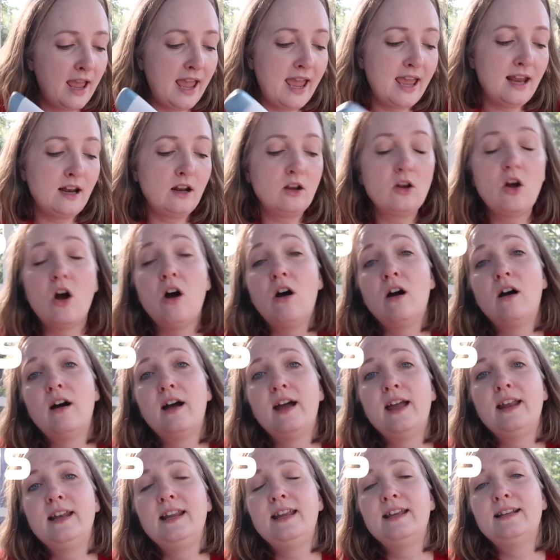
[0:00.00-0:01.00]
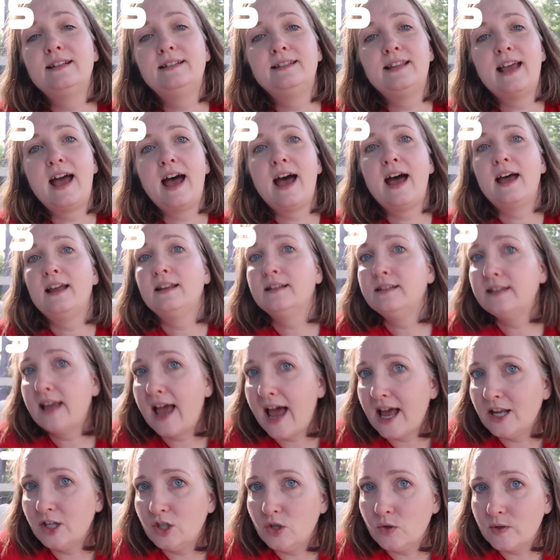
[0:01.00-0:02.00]
And a con is that
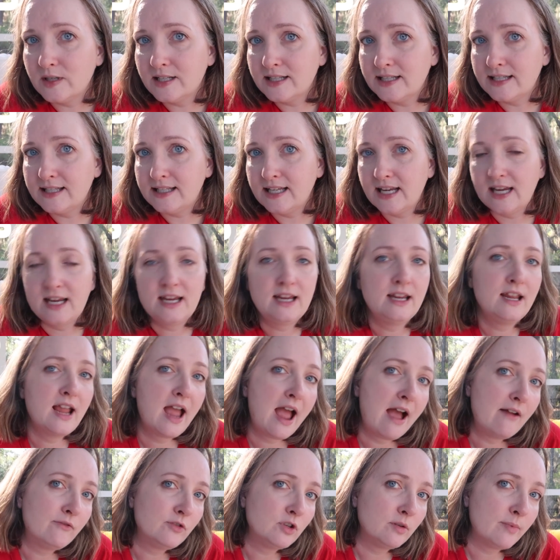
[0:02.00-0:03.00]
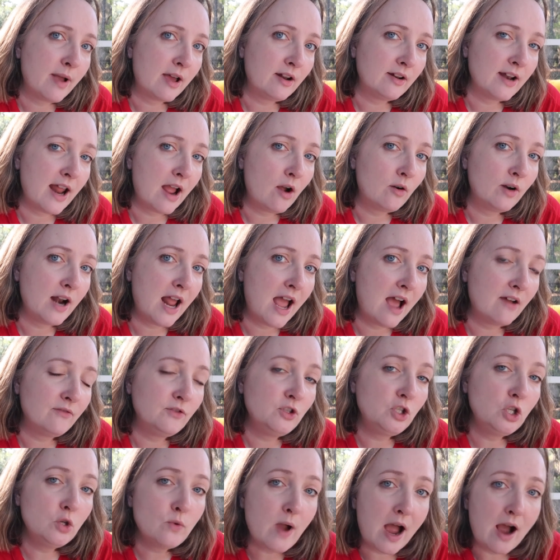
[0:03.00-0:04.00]
as you can see after about an hour and a half,
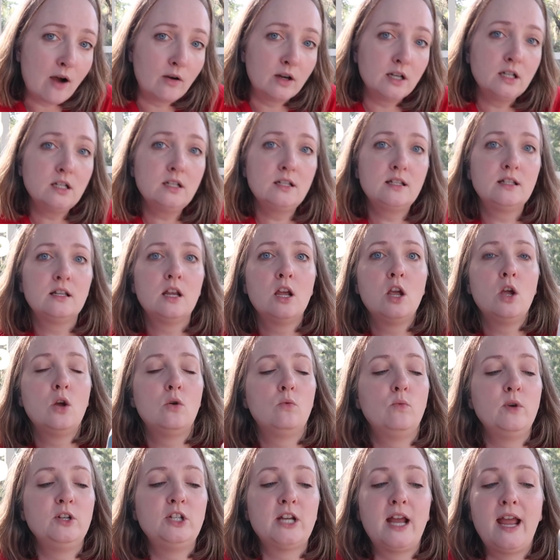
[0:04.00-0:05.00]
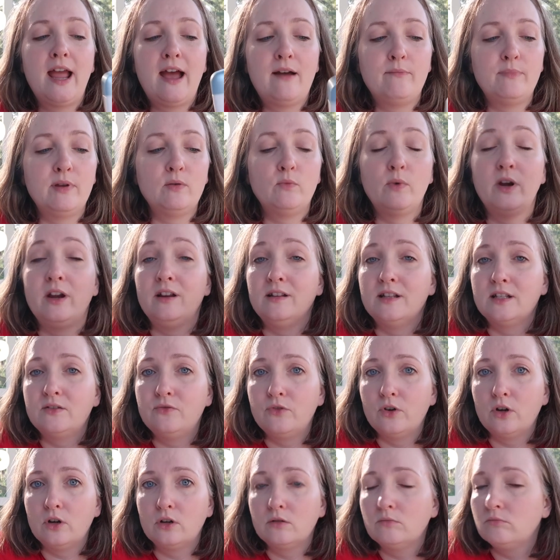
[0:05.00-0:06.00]
two hours, which I have been wearing this
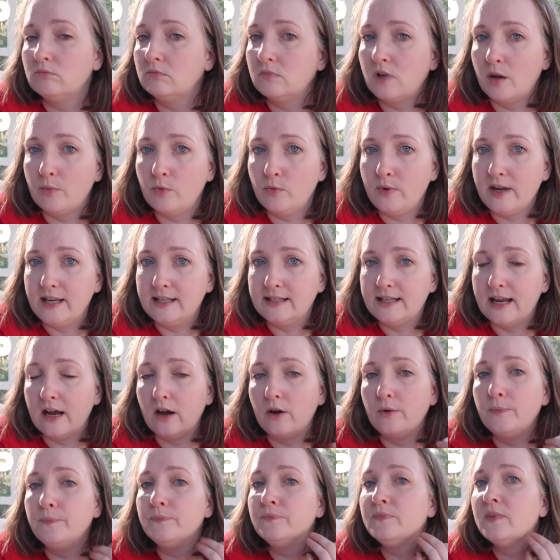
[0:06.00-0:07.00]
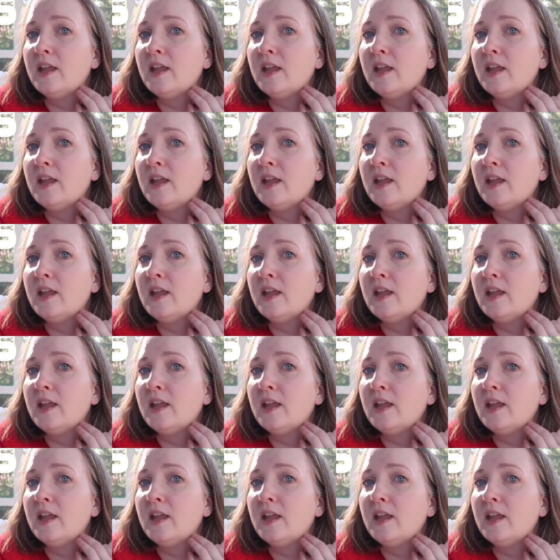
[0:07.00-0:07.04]
for a couple weeks now,